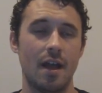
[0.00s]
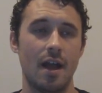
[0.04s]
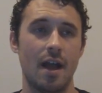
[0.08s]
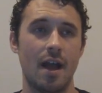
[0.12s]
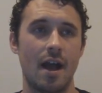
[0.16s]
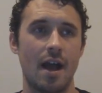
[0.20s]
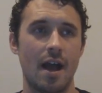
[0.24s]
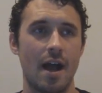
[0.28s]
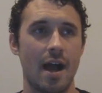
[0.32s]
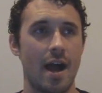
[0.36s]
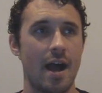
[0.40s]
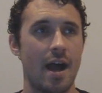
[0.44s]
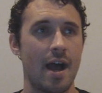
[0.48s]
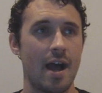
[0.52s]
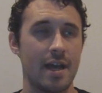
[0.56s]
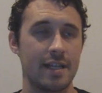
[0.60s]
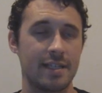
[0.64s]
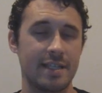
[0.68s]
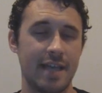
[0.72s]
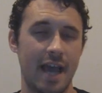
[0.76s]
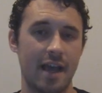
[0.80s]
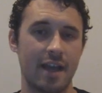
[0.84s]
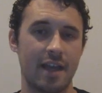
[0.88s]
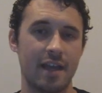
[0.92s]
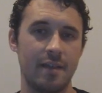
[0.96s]

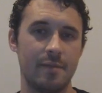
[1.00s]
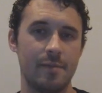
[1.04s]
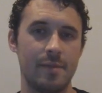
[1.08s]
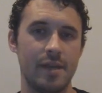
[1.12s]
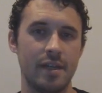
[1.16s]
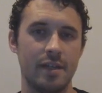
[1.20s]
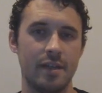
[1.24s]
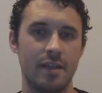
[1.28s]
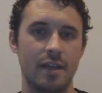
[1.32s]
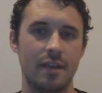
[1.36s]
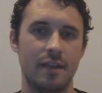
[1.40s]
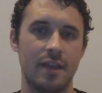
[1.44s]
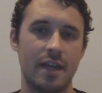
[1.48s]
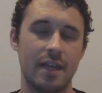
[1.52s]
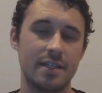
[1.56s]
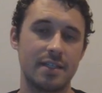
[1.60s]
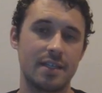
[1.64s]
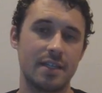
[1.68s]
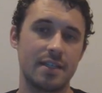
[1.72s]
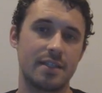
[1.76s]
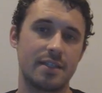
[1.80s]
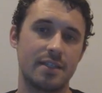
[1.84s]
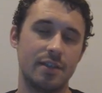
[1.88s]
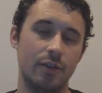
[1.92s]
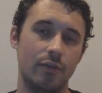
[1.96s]
attacking mid that is
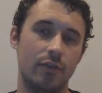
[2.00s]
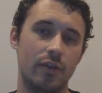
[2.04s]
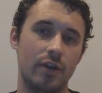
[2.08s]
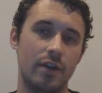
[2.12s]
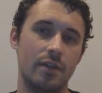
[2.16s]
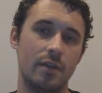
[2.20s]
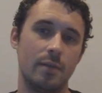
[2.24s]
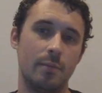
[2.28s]
a silver in